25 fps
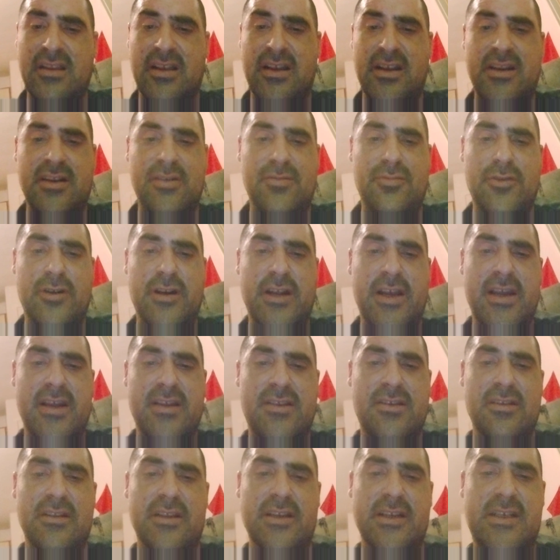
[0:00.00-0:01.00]
like it would
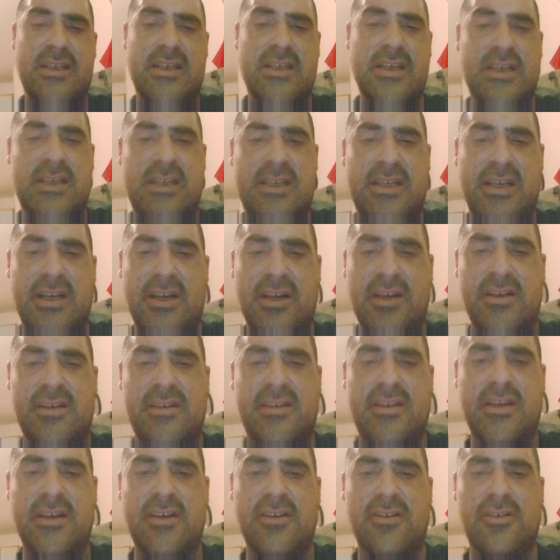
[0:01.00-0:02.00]
add to like 6
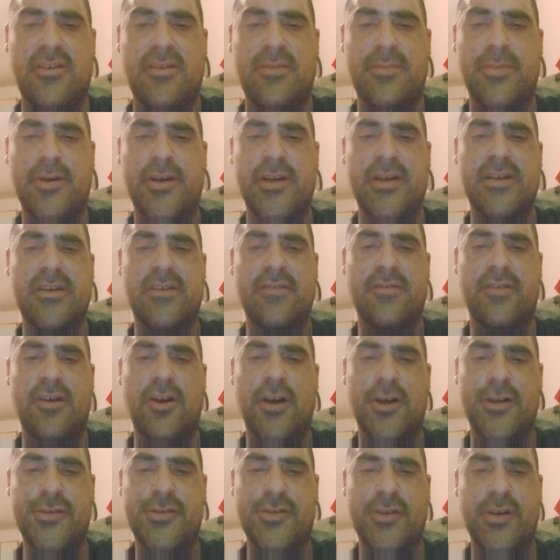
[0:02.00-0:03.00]
terabyte of
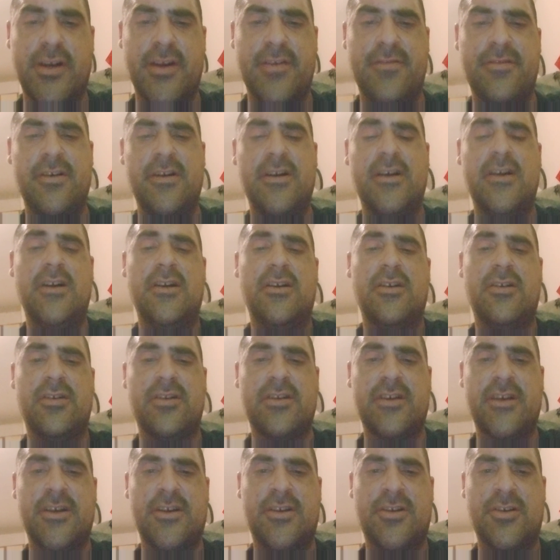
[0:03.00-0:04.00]
hard drive
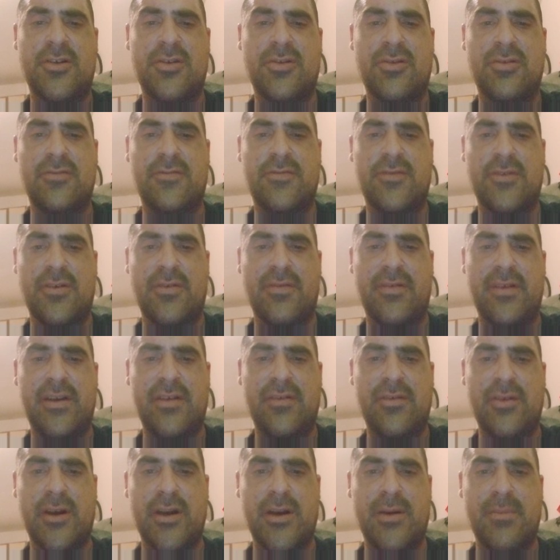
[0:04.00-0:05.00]
on internal for
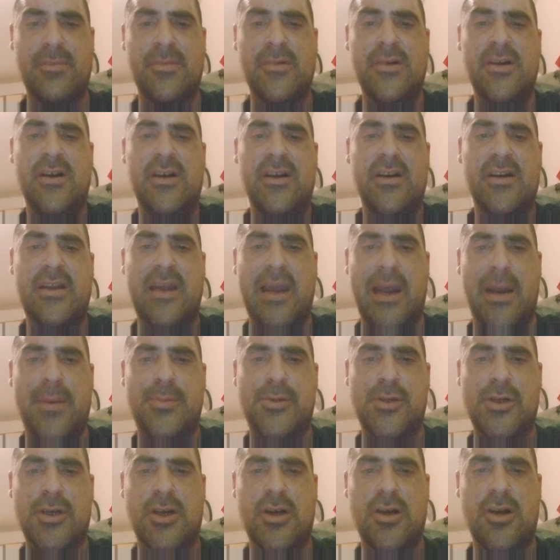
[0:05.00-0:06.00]
VRAM
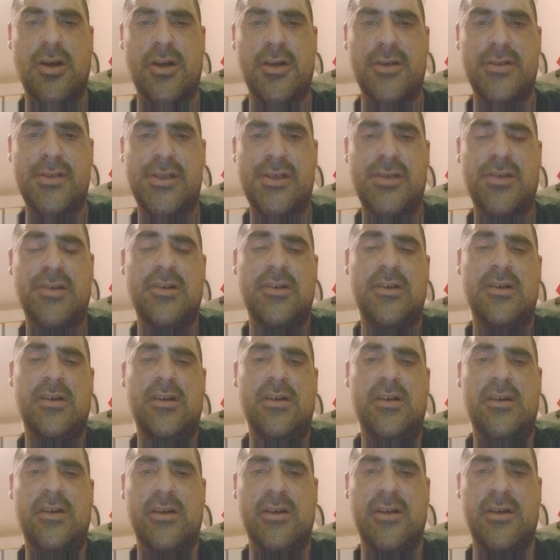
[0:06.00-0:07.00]
capture cards
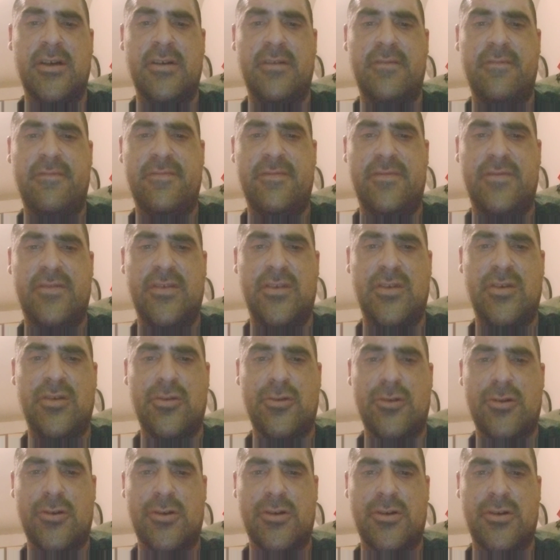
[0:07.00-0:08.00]
of
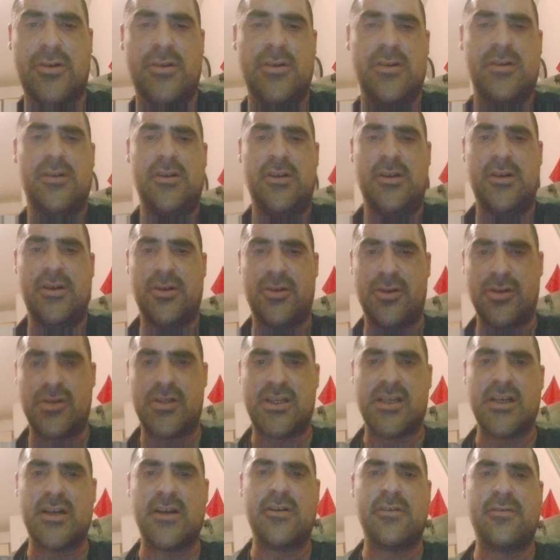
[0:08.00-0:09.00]

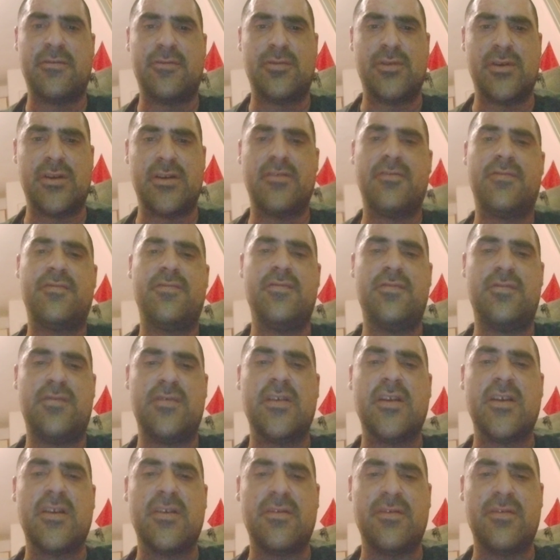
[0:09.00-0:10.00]
yourself with
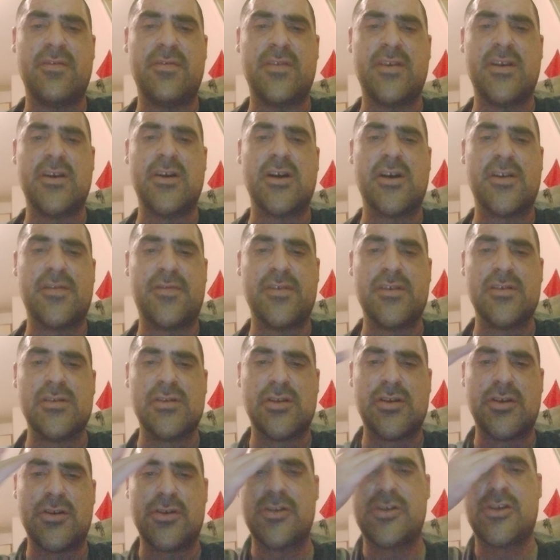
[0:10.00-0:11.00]
VR
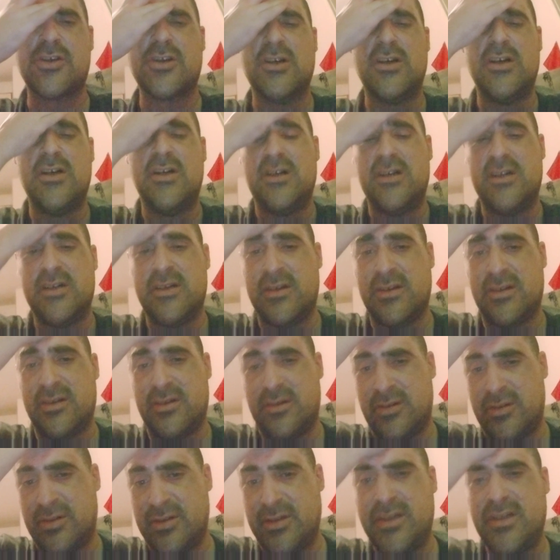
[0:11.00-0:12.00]
filters
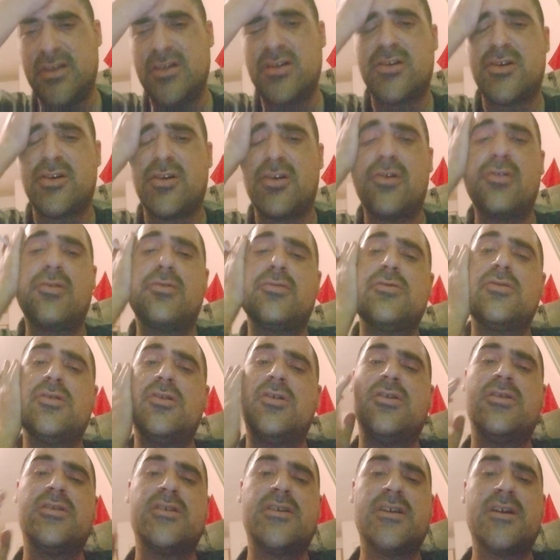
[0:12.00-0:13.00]
on the internal
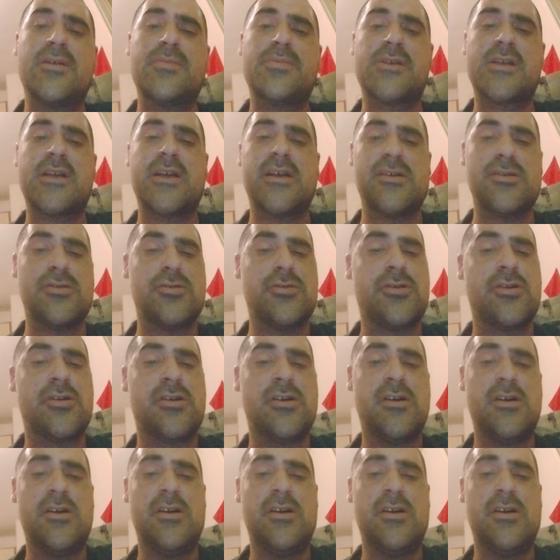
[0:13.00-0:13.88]
on the upscaler,